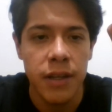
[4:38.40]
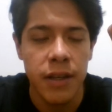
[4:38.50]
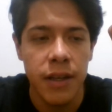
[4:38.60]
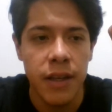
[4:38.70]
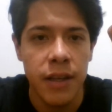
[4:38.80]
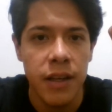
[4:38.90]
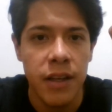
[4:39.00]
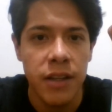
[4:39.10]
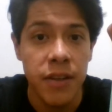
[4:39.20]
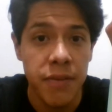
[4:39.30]
okay?
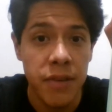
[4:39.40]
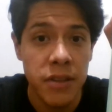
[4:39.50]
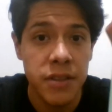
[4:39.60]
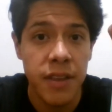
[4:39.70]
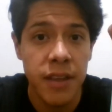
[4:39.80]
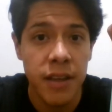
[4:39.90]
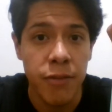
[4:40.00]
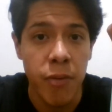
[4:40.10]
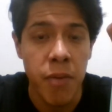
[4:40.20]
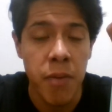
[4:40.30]
The first thing,
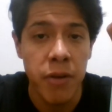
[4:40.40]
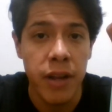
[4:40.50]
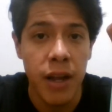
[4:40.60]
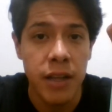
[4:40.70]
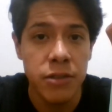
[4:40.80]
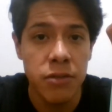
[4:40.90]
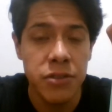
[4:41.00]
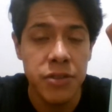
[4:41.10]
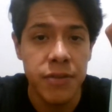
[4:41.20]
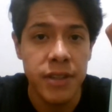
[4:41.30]
remember that I told
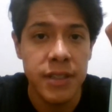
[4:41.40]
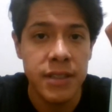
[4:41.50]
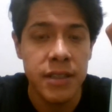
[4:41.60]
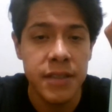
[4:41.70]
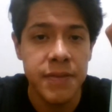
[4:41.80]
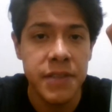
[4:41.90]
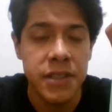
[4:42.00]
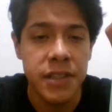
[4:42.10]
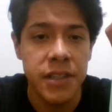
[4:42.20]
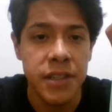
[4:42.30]
you for this
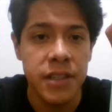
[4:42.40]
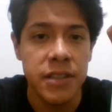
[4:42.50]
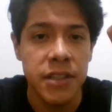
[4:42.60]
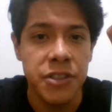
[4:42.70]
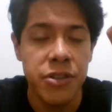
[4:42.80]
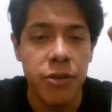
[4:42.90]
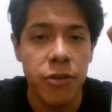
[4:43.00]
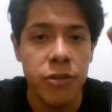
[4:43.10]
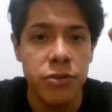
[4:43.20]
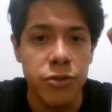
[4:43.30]
activity, is that you're
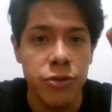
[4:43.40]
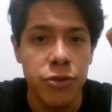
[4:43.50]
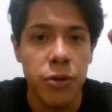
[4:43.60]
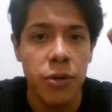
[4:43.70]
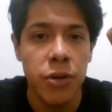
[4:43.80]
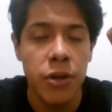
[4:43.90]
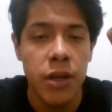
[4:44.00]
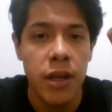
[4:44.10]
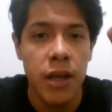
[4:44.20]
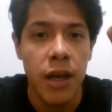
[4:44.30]
going to draw
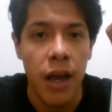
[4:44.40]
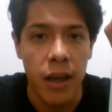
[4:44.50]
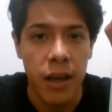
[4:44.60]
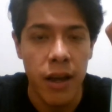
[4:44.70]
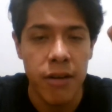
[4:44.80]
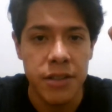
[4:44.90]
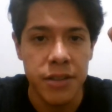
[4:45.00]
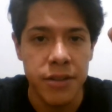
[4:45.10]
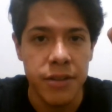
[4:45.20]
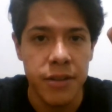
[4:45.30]
a
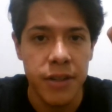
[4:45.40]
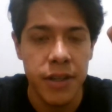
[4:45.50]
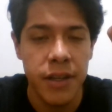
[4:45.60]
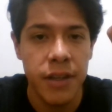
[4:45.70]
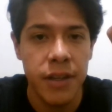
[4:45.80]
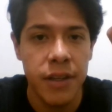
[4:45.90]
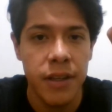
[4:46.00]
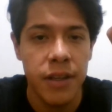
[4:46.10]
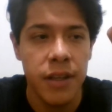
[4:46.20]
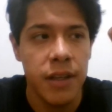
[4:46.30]
character, okay?
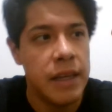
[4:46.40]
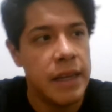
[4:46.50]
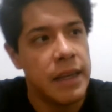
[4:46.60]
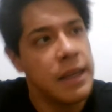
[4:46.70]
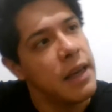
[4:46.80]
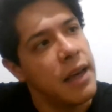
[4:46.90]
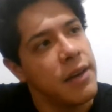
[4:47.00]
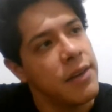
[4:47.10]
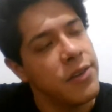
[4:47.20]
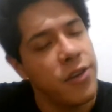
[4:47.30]

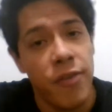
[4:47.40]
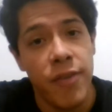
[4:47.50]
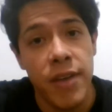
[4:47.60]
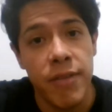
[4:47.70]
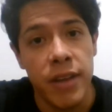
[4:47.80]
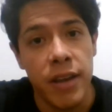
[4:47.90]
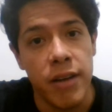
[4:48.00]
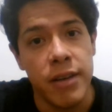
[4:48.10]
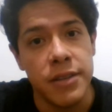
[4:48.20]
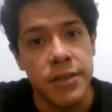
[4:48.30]
Your favorite
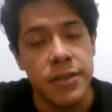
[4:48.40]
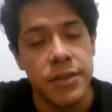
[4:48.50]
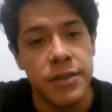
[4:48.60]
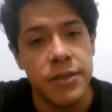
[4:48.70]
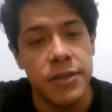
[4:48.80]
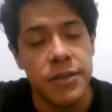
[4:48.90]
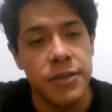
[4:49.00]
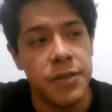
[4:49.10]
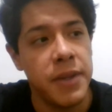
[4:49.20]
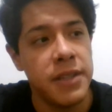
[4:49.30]
character. So
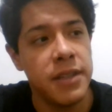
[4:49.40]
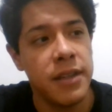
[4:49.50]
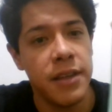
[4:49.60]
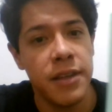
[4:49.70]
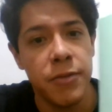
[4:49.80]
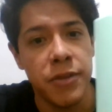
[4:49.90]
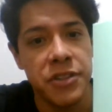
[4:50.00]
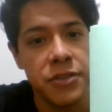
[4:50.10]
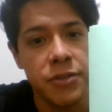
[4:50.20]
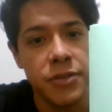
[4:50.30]
basically, we're
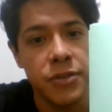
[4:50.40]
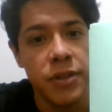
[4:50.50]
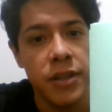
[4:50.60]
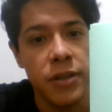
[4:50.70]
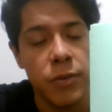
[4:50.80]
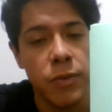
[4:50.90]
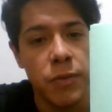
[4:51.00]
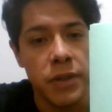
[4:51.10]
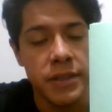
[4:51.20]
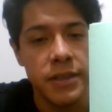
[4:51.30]
just going to need
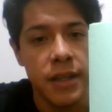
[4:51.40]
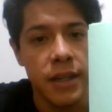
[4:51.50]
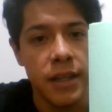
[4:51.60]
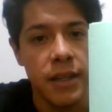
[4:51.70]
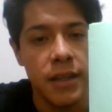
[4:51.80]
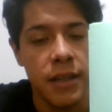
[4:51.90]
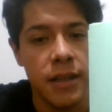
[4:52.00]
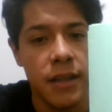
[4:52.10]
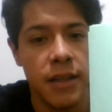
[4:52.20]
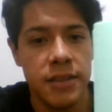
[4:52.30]
one side.
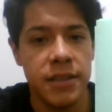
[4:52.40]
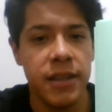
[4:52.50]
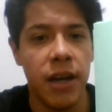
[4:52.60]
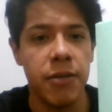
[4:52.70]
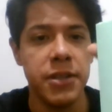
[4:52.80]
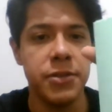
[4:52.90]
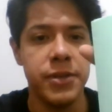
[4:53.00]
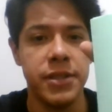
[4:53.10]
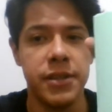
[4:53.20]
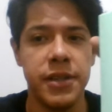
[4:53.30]
Let's see how I do it,
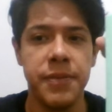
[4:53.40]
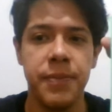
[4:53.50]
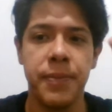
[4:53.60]
okay?